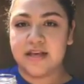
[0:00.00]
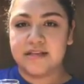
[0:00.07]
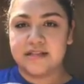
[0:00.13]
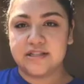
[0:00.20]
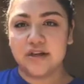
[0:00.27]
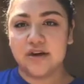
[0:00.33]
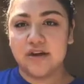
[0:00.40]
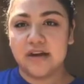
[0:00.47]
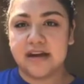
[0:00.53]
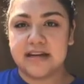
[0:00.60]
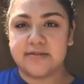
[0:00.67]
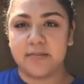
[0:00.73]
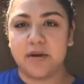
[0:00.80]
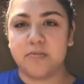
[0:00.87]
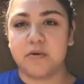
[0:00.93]
So you guys
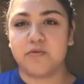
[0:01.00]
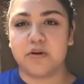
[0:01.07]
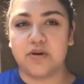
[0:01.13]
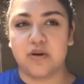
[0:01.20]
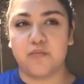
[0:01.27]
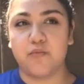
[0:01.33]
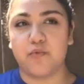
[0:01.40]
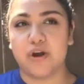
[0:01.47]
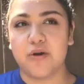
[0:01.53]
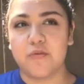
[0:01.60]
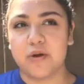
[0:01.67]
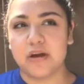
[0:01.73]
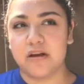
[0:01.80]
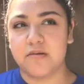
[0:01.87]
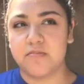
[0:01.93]
might be wondering, what are we
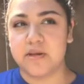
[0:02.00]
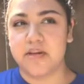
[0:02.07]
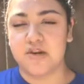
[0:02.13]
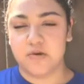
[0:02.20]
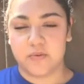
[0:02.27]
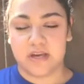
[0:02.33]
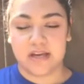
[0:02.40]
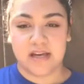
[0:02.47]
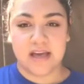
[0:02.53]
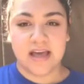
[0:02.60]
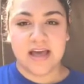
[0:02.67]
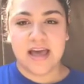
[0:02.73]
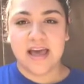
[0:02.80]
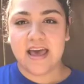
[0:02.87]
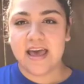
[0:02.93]
going to be doing?
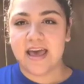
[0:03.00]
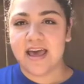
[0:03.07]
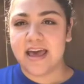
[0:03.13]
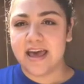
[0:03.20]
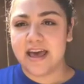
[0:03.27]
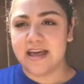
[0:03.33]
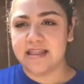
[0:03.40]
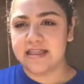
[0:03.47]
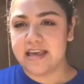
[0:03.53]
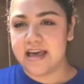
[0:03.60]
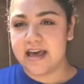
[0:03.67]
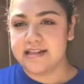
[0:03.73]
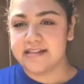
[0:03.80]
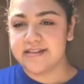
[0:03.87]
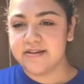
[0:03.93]
And the
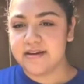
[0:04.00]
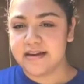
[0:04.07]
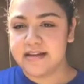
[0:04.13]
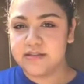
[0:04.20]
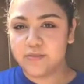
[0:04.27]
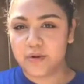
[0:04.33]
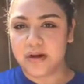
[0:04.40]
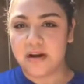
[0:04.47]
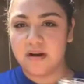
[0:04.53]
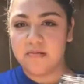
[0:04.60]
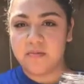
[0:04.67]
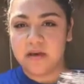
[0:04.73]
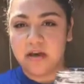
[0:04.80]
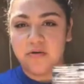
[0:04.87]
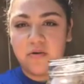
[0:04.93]
answer is we're going to
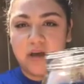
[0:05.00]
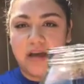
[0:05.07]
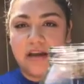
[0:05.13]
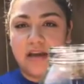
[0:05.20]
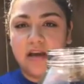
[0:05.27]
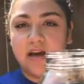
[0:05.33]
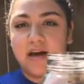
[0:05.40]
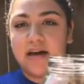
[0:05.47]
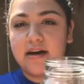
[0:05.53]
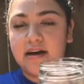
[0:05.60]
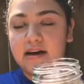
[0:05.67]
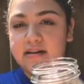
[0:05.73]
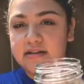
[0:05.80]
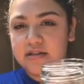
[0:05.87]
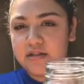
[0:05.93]
be creating
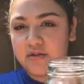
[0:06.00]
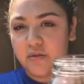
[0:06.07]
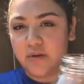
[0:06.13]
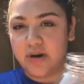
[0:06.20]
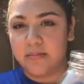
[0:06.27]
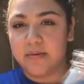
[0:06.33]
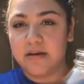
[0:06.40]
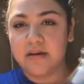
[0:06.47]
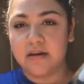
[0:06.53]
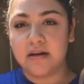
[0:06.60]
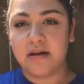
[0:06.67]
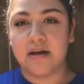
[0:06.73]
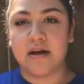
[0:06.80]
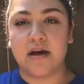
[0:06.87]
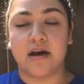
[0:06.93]
a
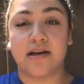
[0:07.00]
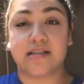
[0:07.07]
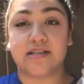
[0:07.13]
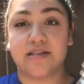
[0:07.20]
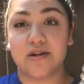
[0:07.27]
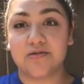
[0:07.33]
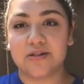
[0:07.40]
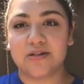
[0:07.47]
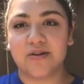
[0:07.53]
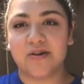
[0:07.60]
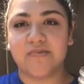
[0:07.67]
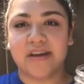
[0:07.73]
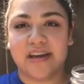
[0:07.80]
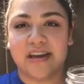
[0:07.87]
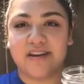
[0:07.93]

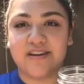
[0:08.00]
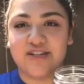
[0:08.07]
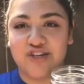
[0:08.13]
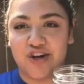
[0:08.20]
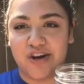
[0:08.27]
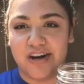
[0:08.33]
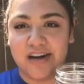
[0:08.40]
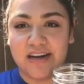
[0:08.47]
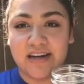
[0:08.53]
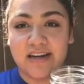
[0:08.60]
snowstorm in a jar.